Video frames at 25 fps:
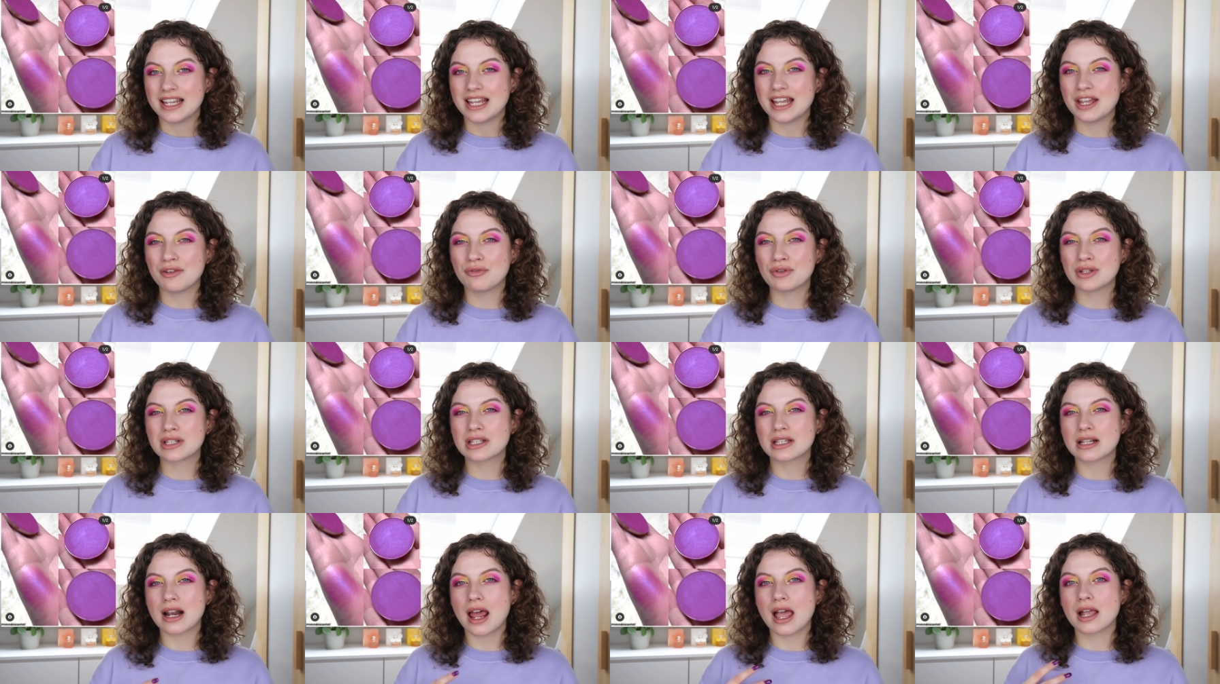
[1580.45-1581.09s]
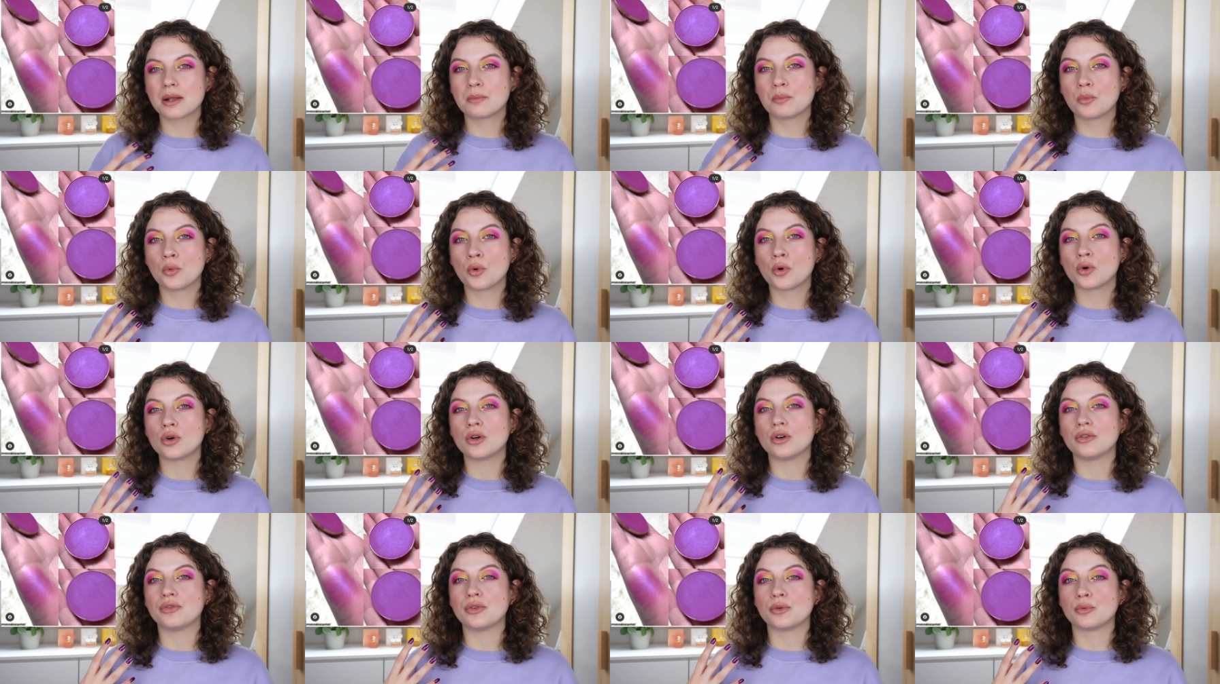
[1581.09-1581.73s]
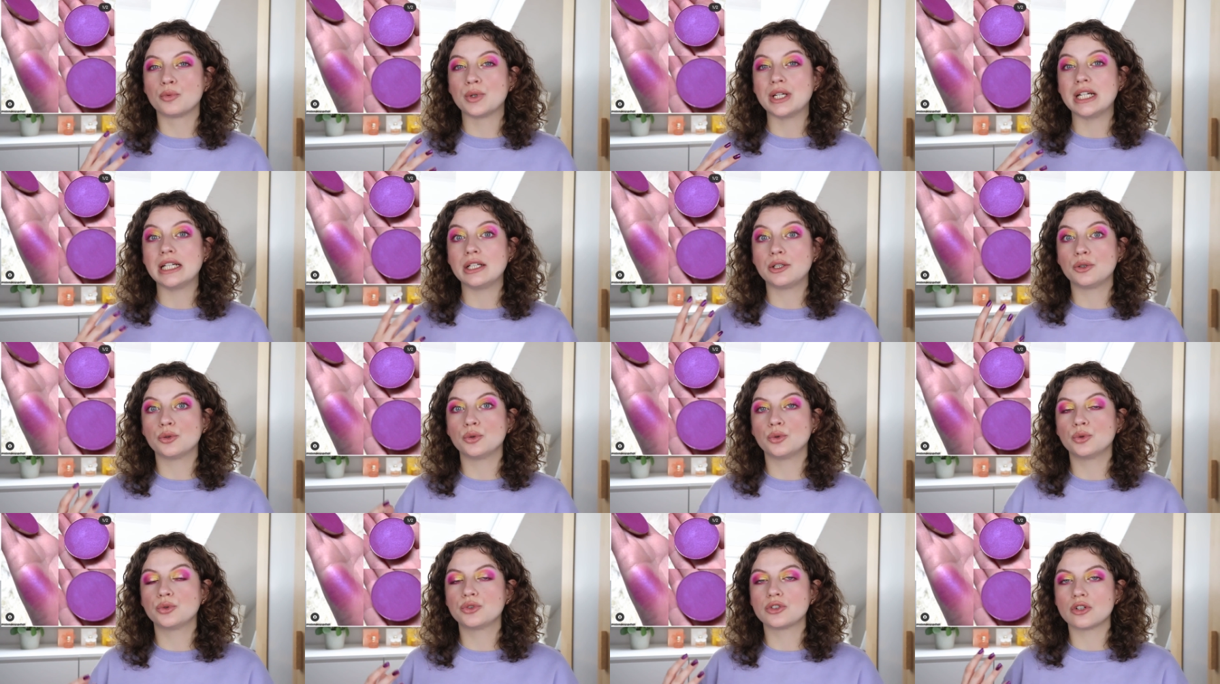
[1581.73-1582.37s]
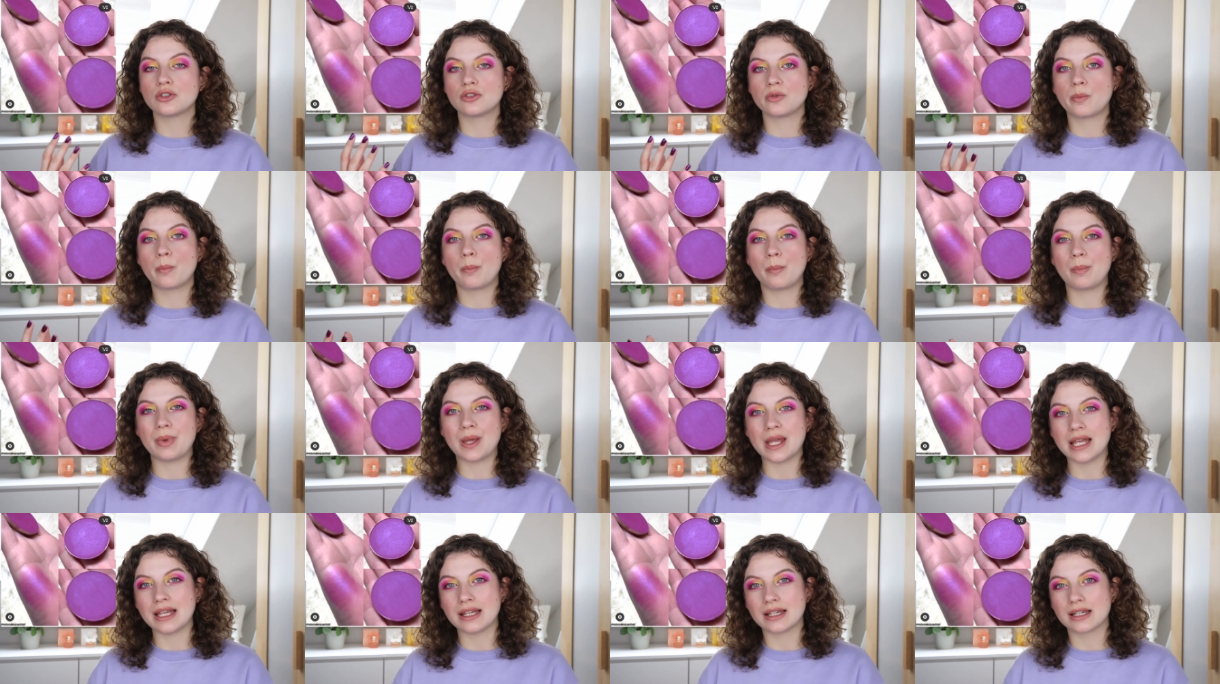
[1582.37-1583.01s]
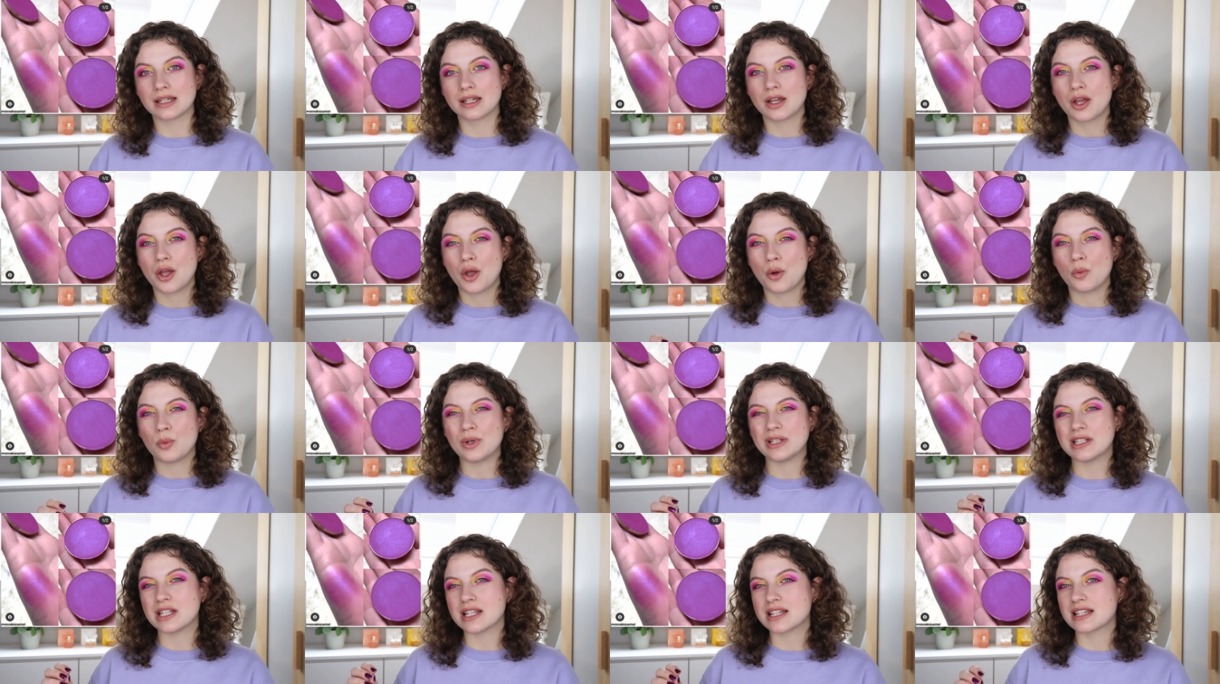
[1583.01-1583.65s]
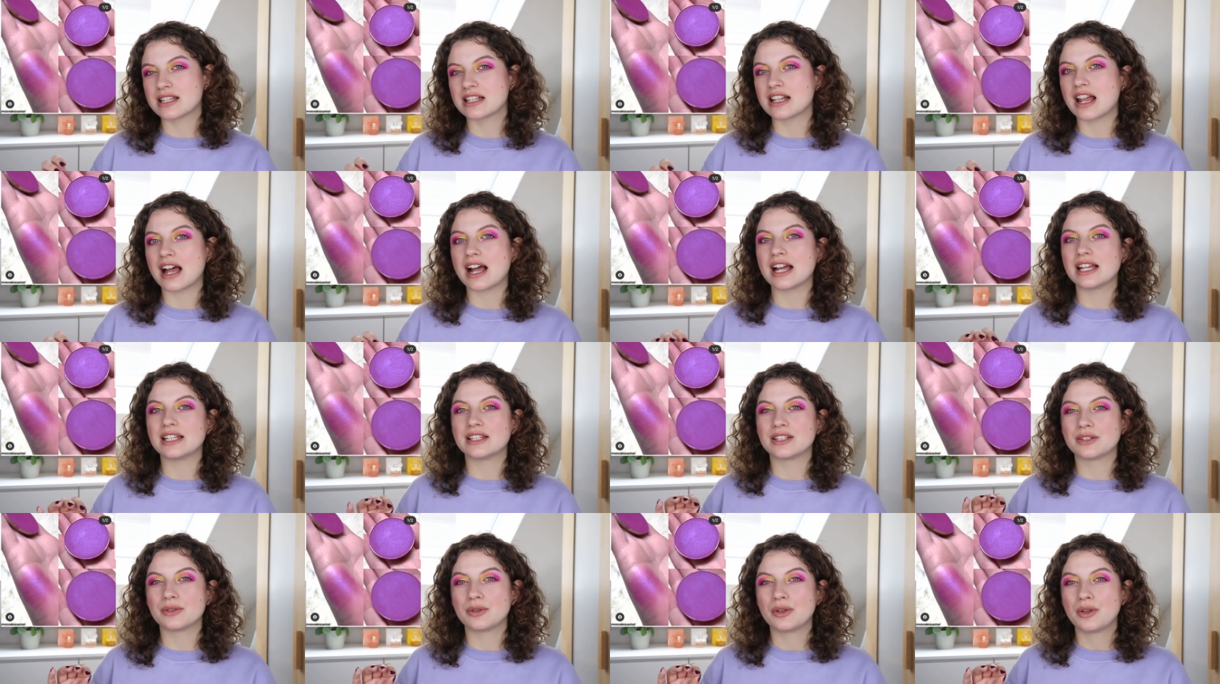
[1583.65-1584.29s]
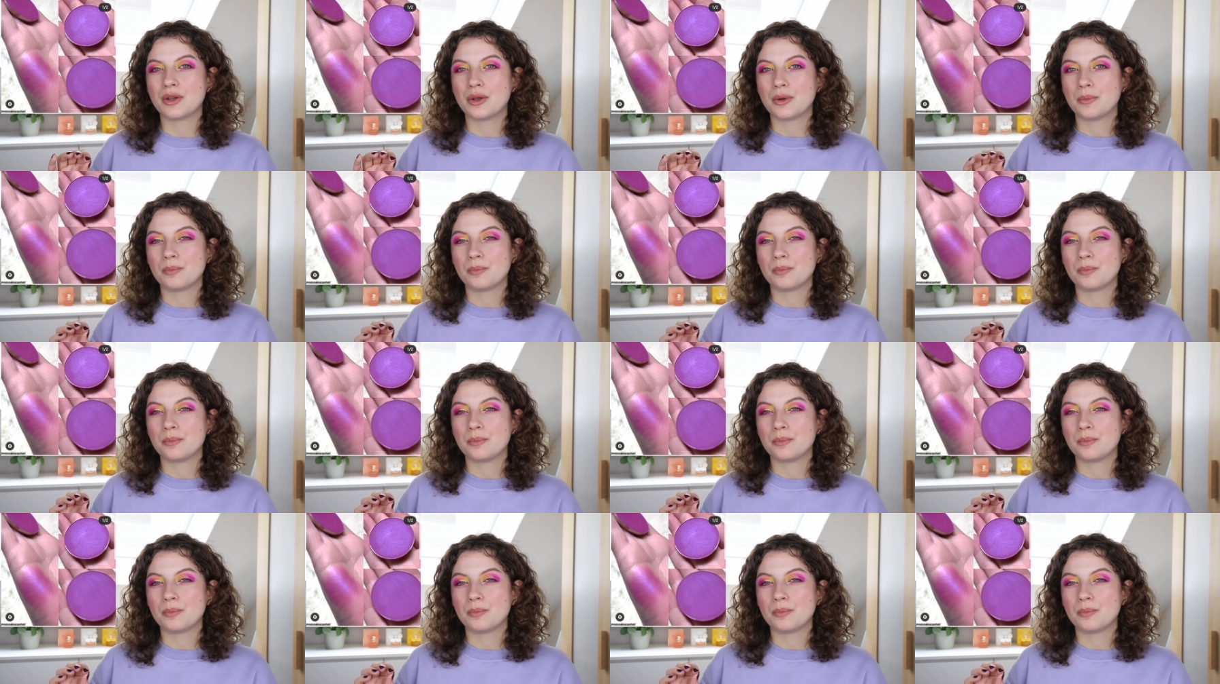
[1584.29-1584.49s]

if it's like more of a really cool toned pink with the slight